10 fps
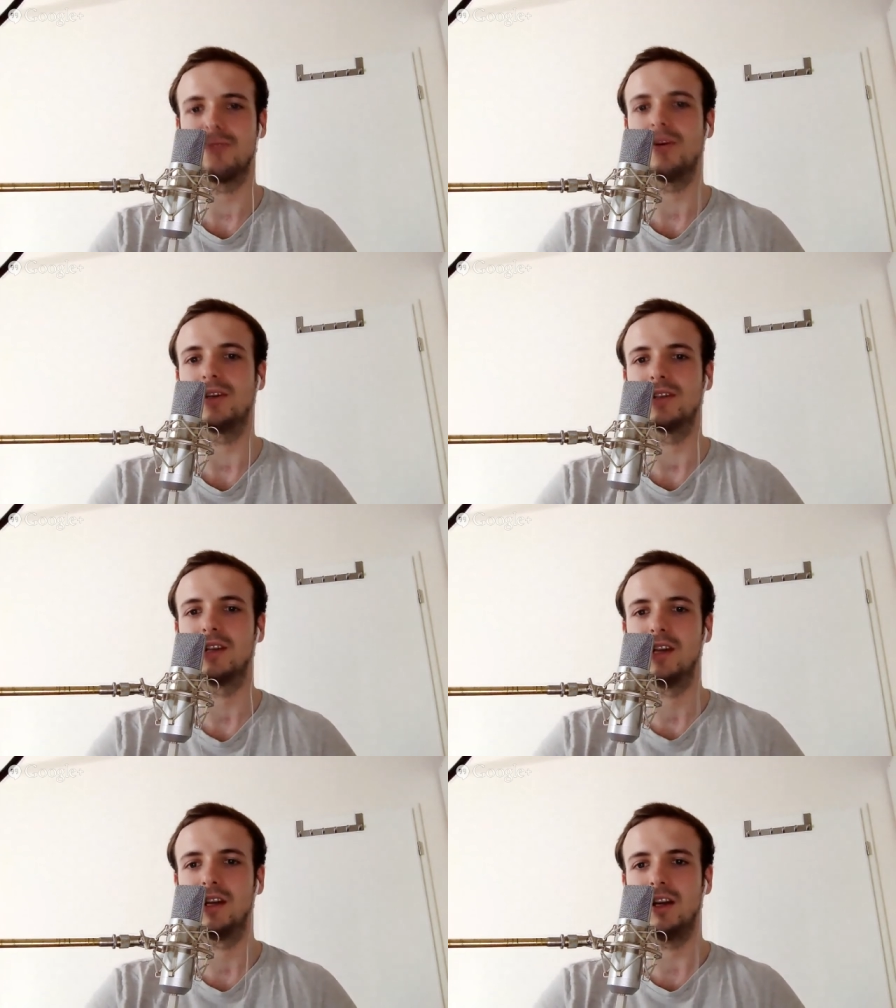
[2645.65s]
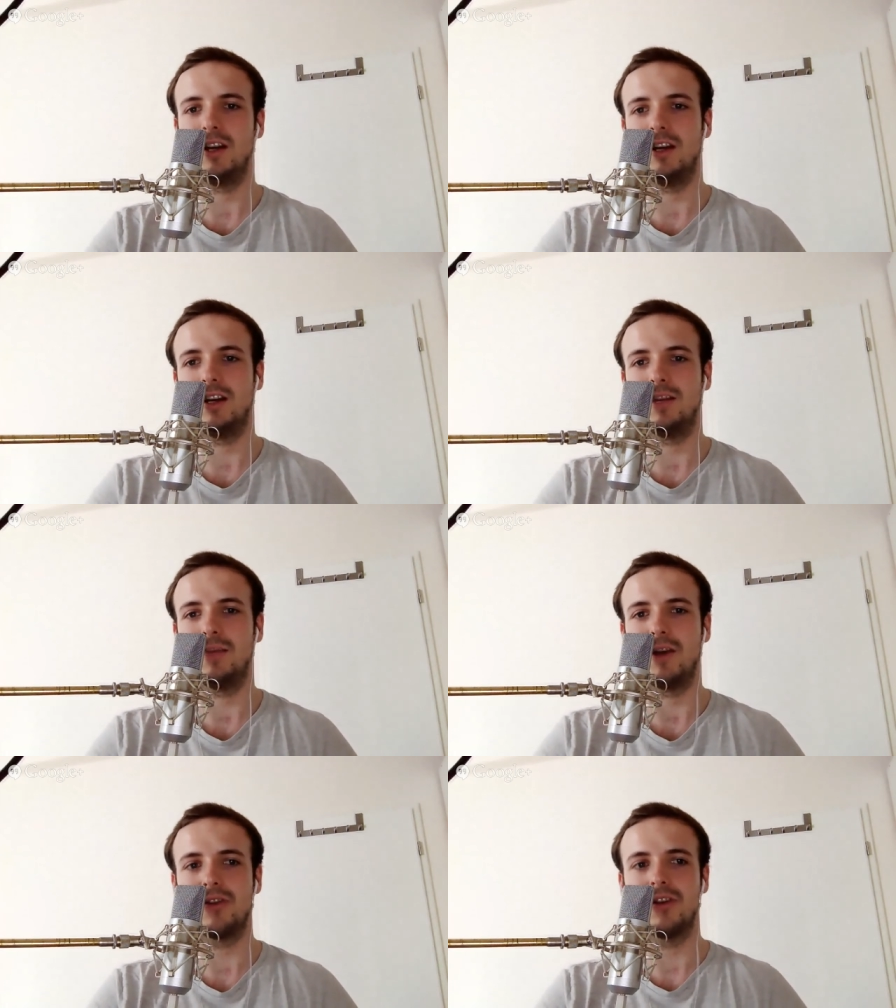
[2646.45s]
But
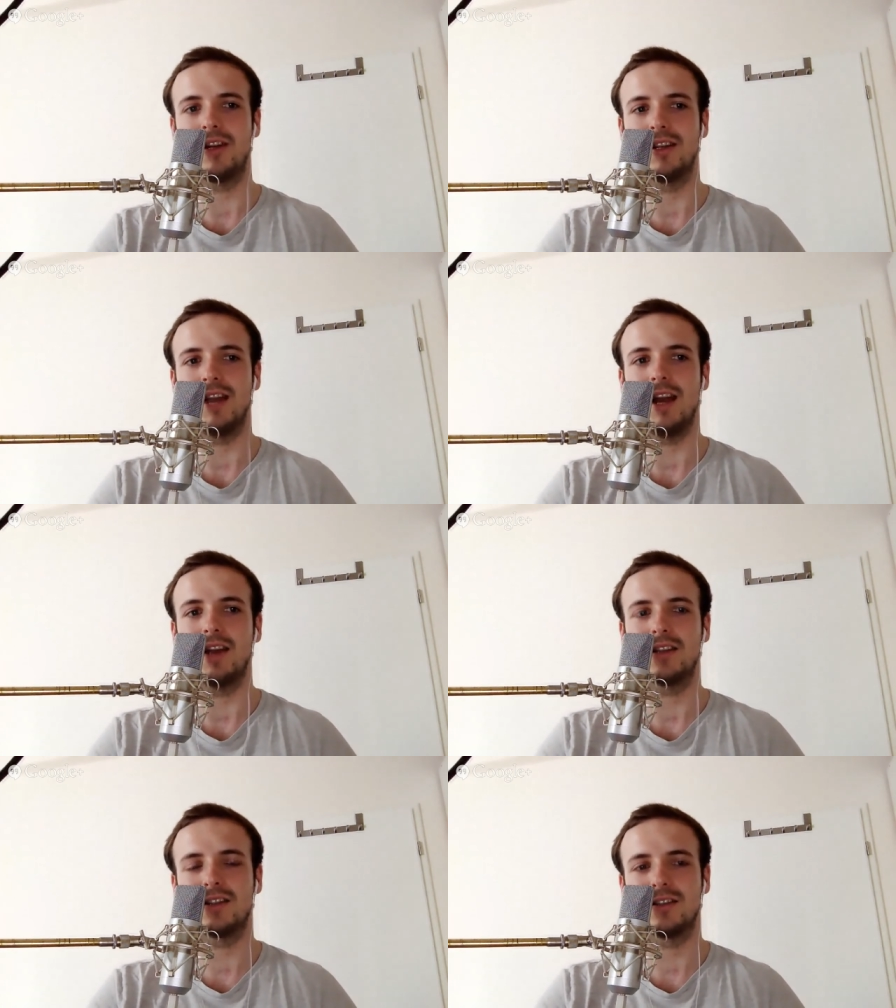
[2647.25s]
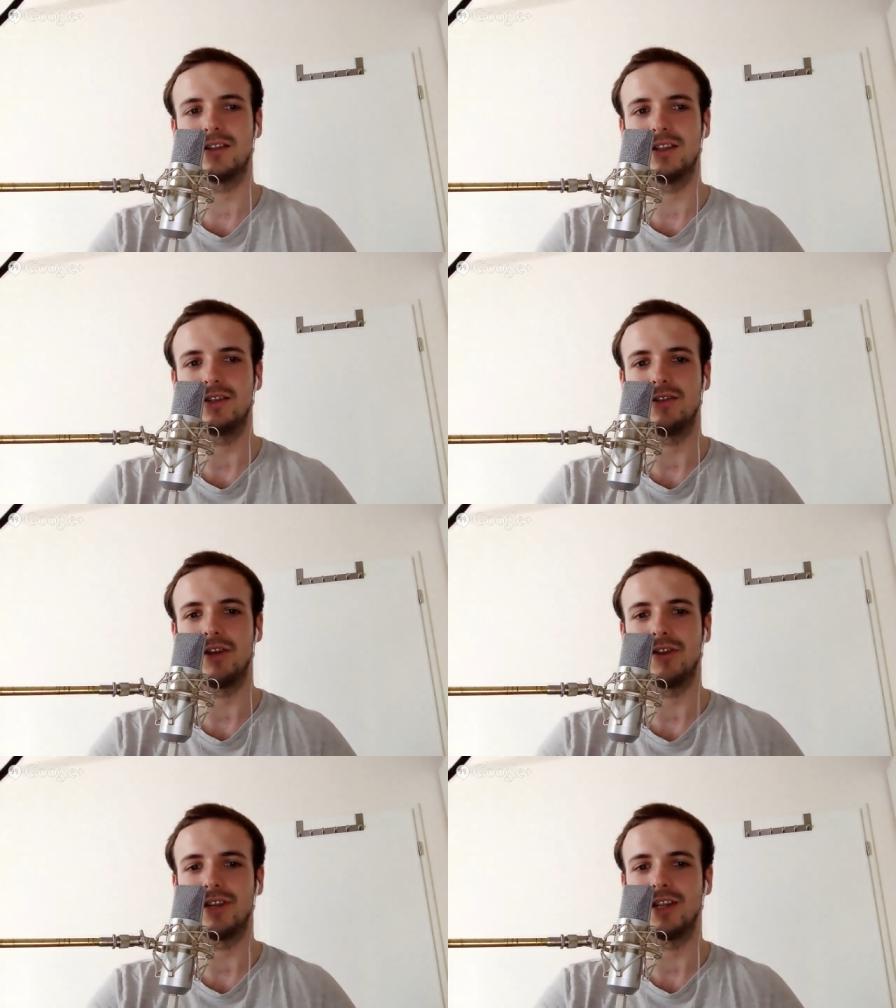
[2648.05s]
other than that,
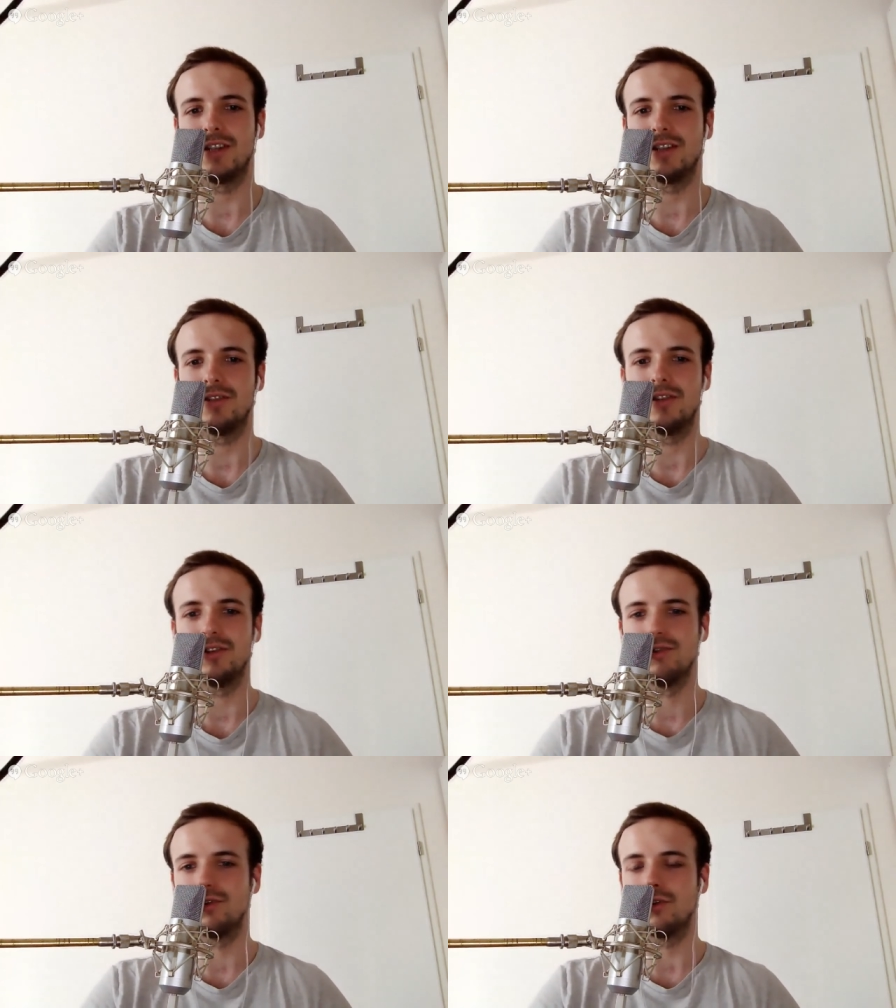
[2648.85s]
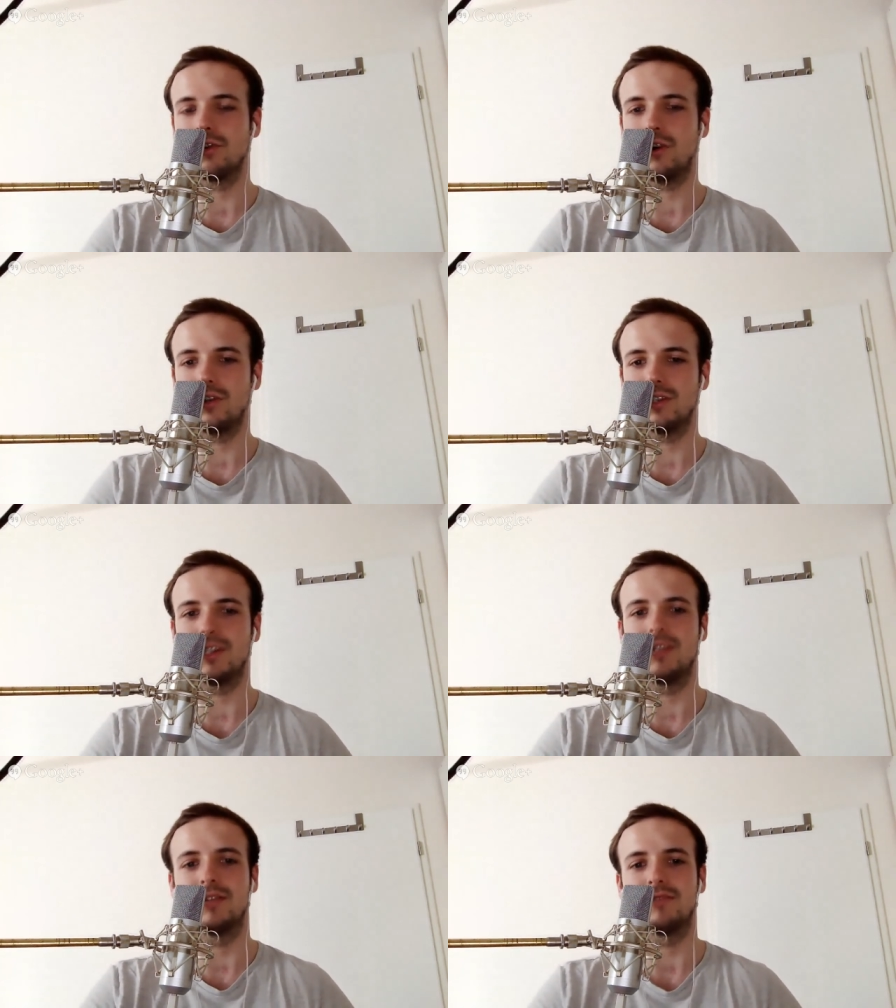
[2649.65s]
other than the usual
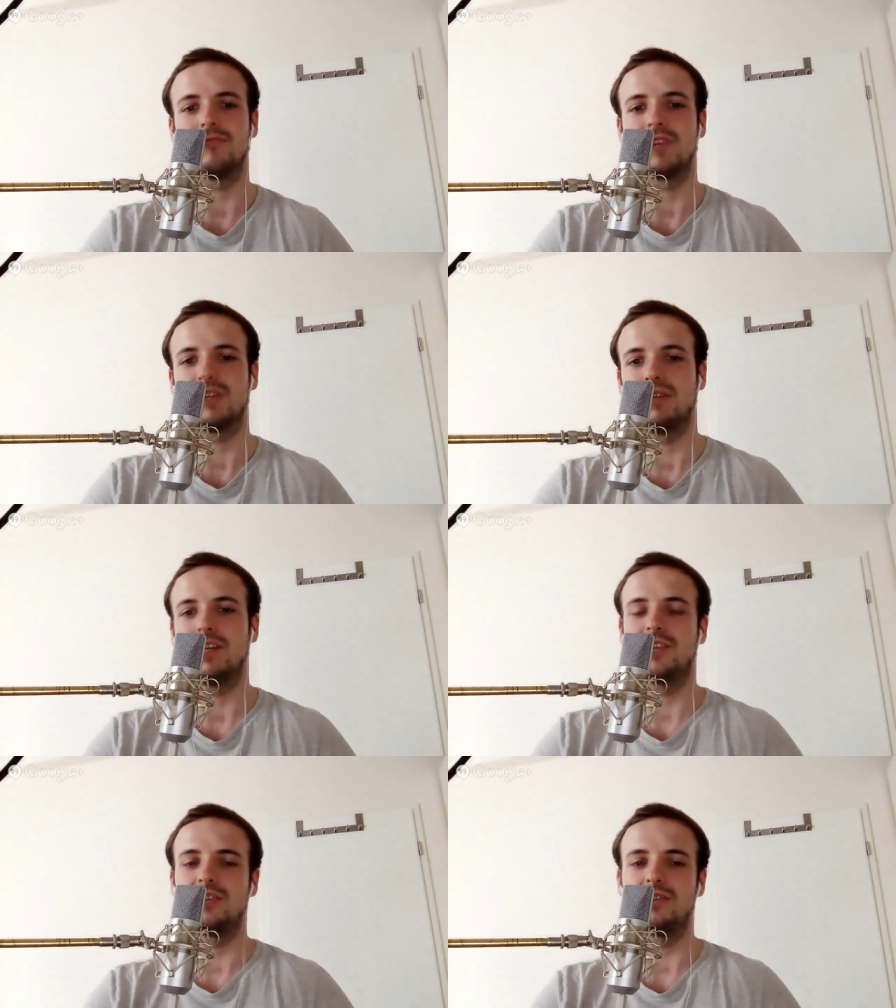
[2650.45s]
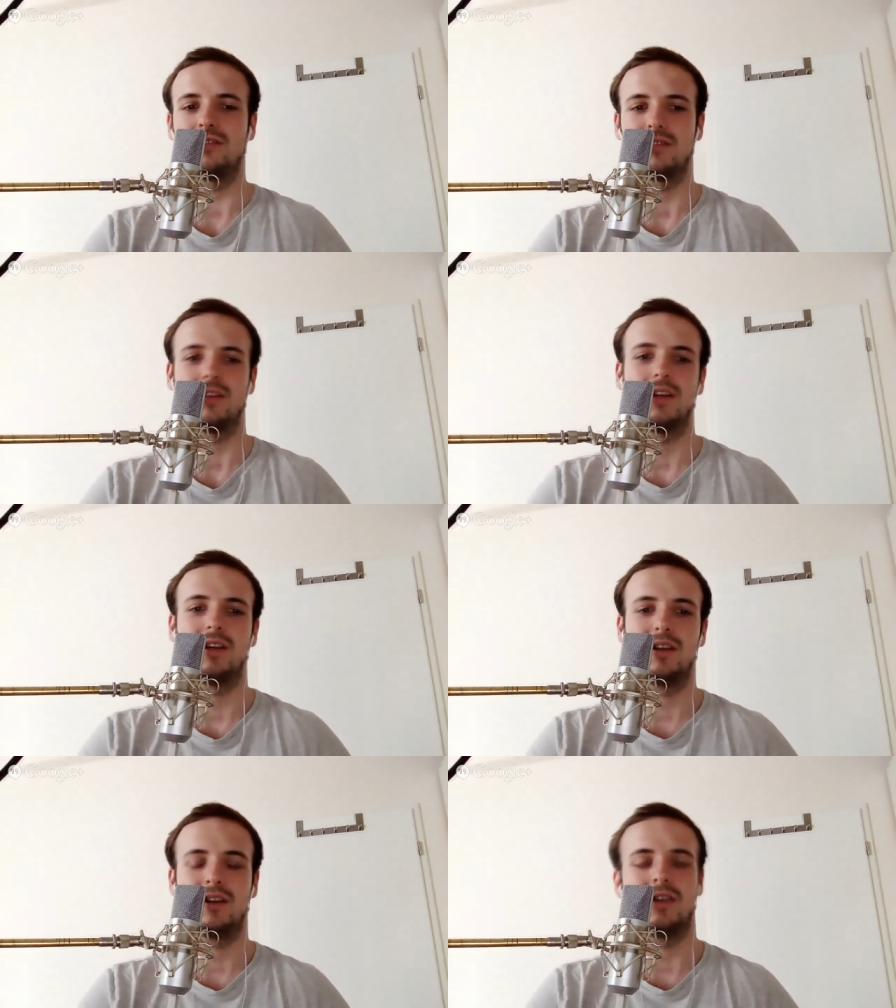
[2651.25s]
content regulations,
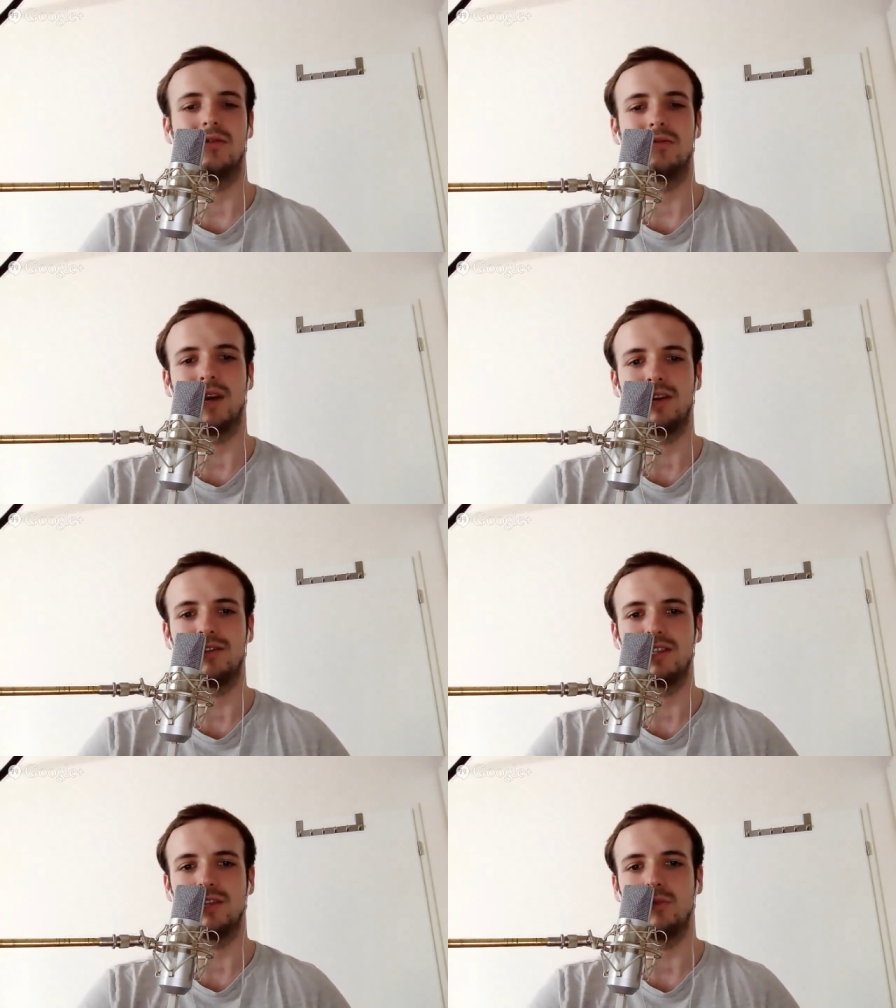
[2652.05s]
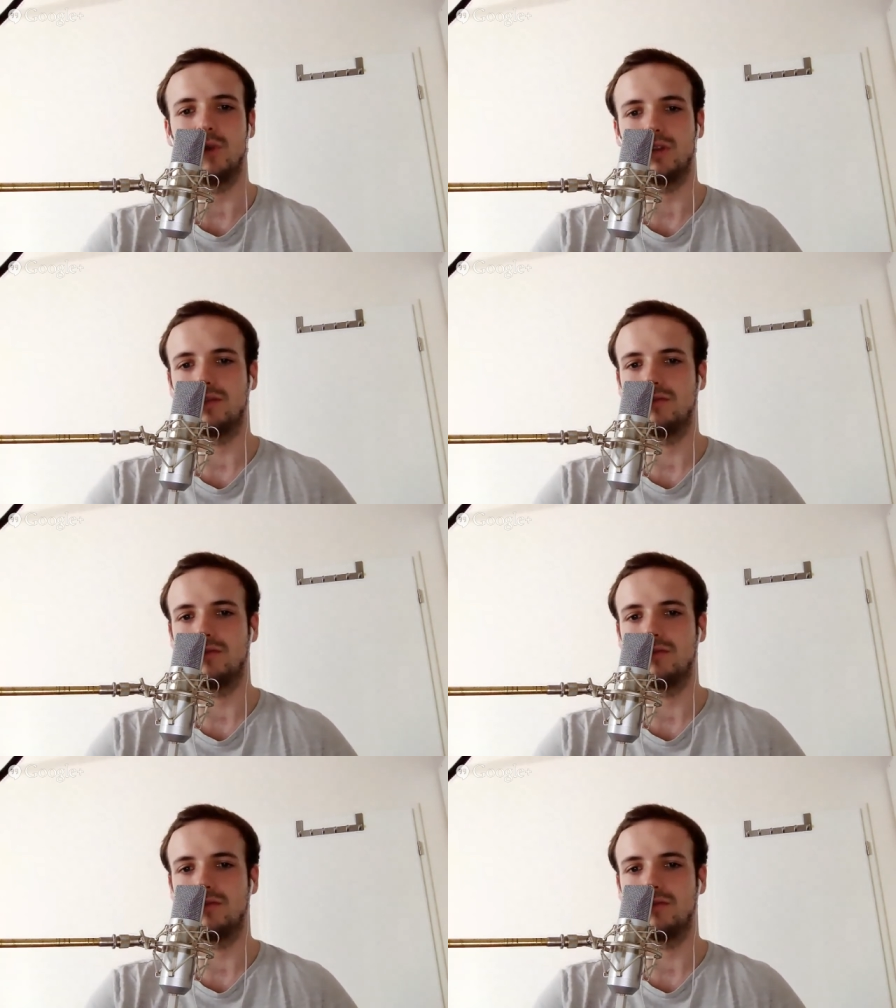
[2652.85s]
I don't see what